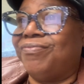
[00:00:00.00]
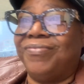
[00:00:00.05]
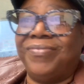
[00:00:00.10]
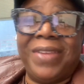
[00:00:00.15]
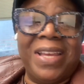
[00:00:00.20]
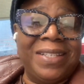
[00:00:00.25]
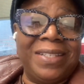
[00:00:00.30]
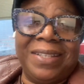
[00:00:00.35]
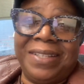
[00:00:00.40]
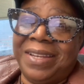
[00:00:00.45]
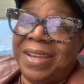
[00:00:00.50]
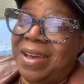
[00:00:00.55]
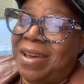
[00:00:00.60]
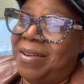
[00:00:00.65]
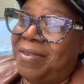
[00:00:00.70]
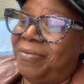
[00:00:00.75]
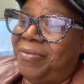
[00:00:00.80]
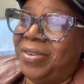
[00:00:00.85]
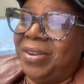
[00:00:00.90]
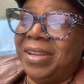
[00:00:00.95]
that's a
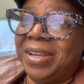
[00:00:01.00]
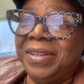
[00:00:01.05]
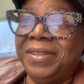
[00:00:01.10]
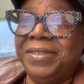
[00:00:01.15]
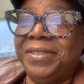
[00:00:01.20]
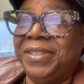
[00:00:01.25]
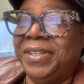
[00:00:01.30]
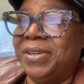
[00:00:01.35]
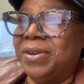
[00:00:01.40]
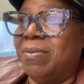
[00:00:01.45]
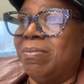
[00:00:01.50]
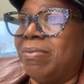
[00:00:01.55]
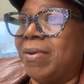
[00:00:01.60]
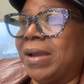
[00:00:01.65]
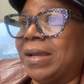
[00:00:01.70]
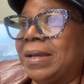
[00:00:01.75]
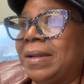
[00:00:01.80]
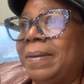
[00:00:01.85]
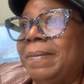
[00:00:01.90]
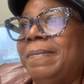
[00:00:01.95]
definite deal
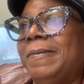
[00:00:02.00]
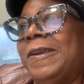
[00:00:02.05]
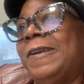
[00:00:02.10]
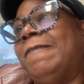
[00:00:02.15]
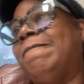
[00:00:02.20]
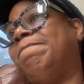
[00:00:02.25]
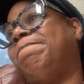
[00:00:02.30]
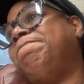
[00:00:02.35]
breaker to me.